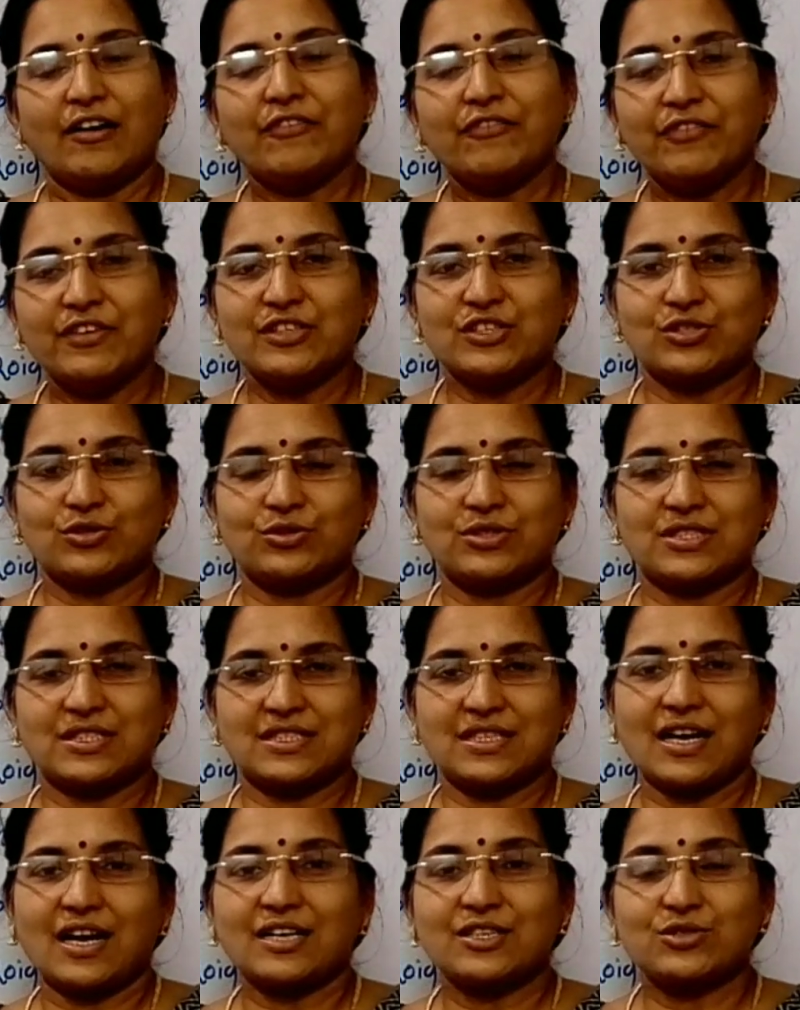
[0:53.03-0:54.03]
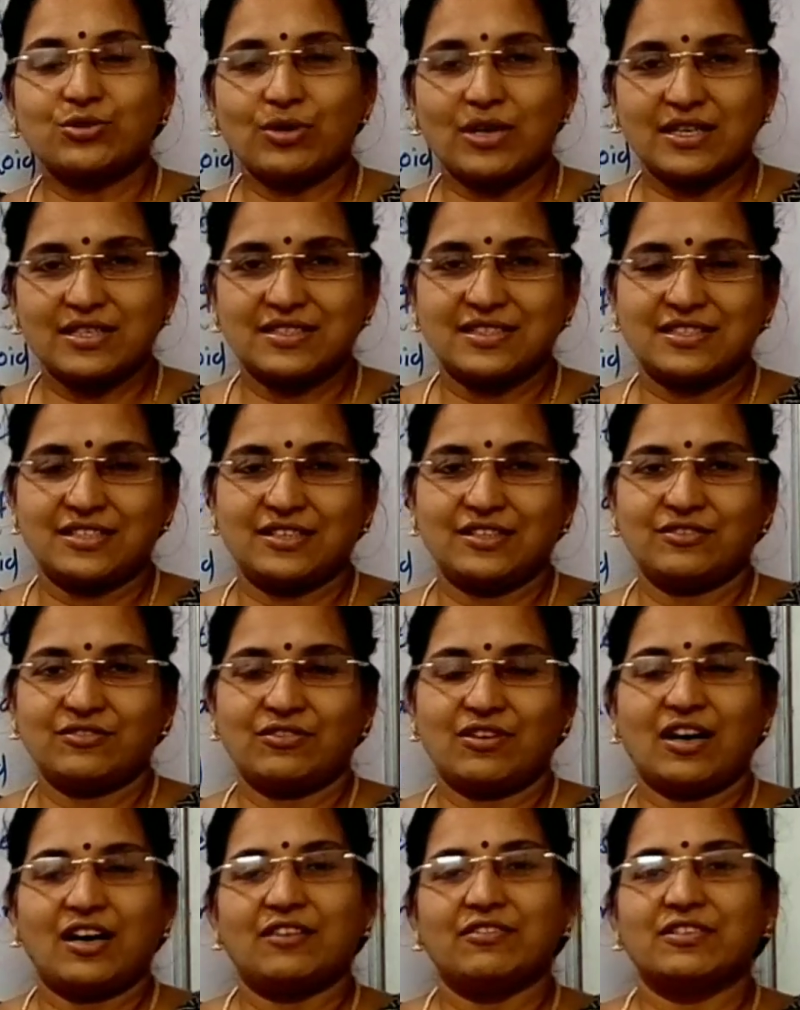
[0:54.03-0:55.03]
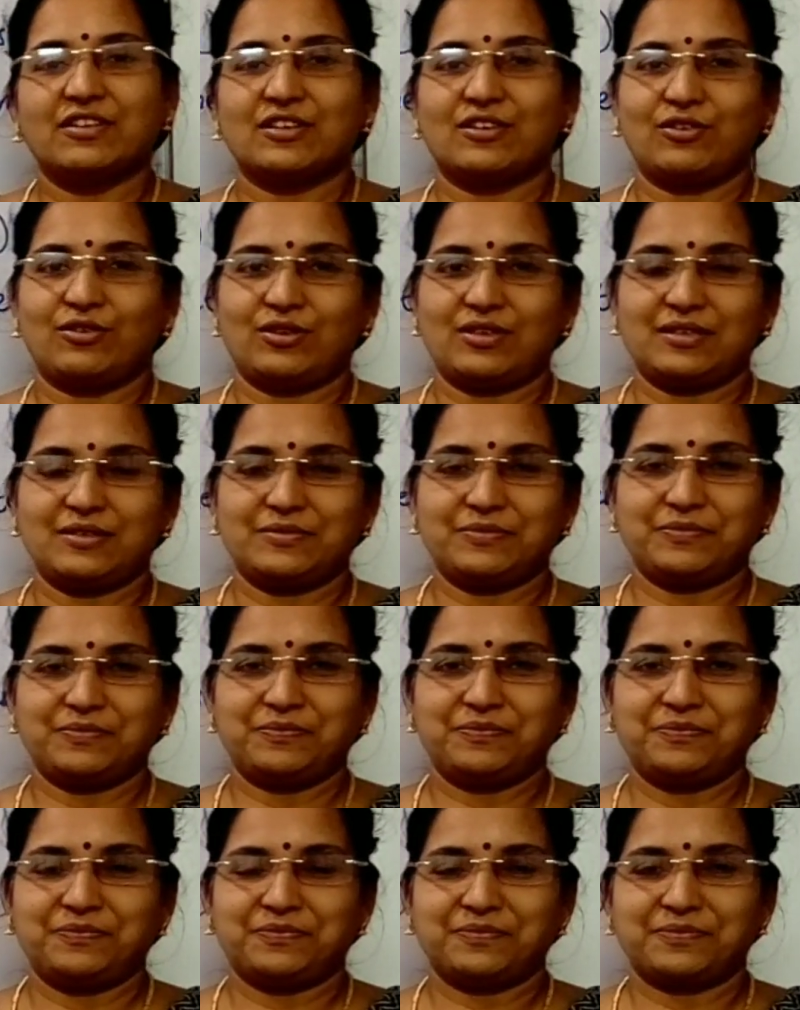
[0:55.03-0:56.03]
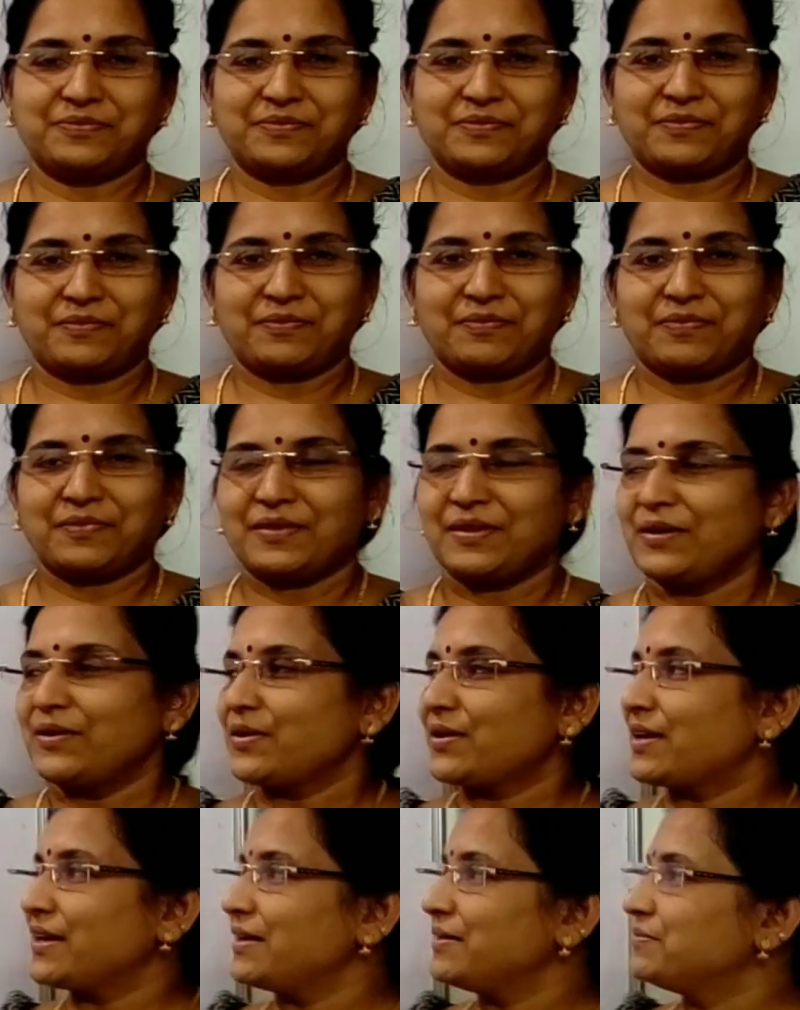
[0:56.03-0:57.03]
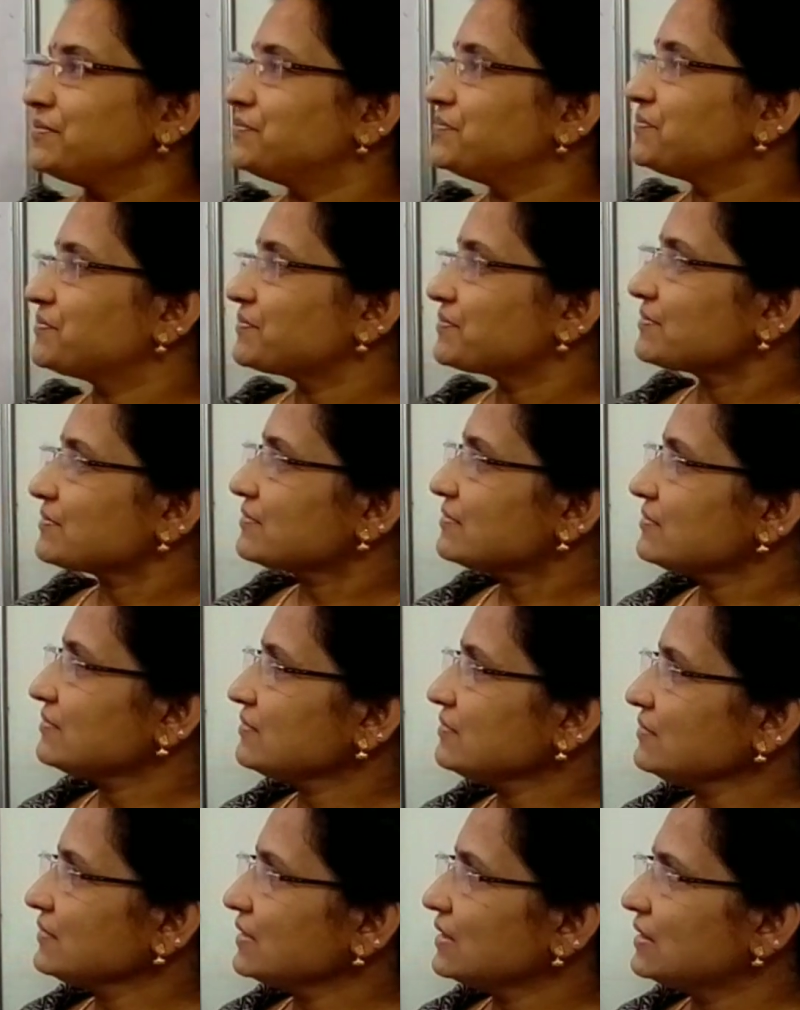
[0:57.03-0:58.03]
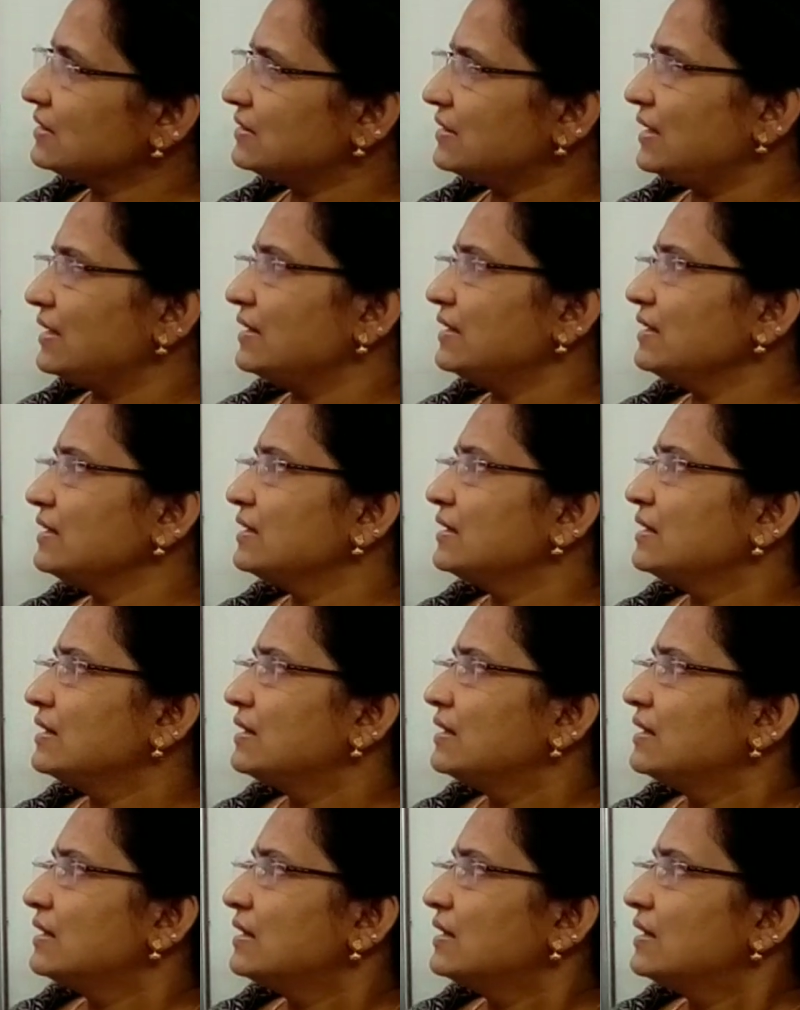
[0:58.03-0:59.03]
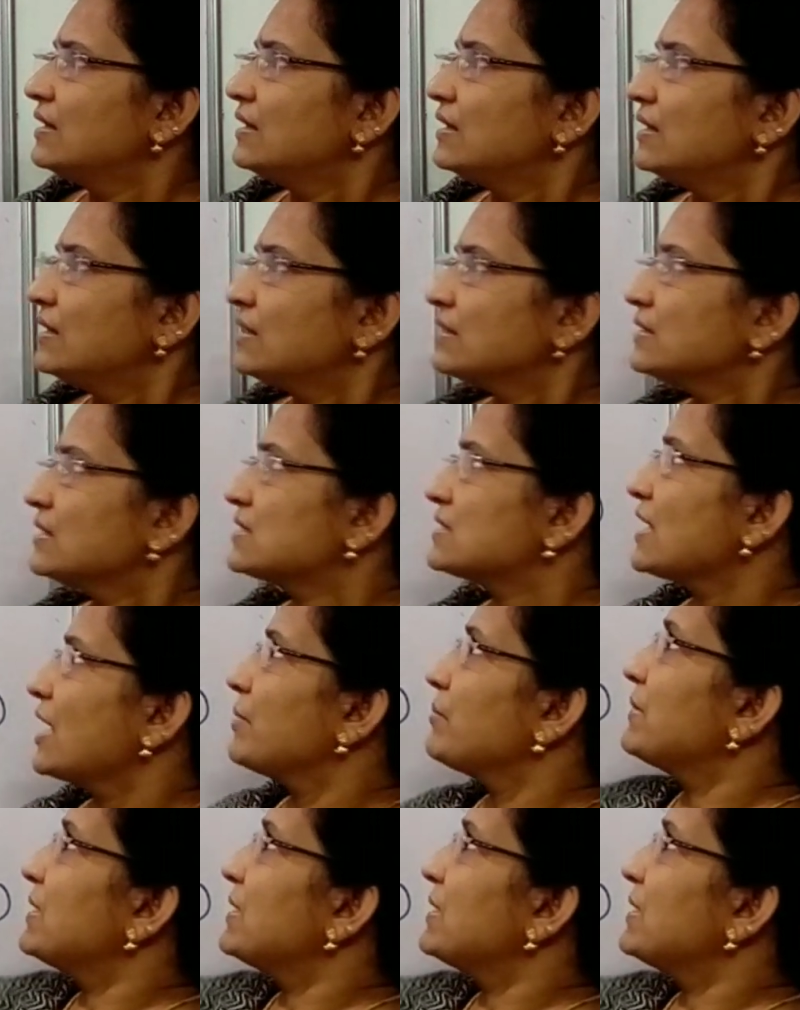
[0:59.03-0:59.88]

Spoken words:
we should start to achieve our goal. Okay. Then the same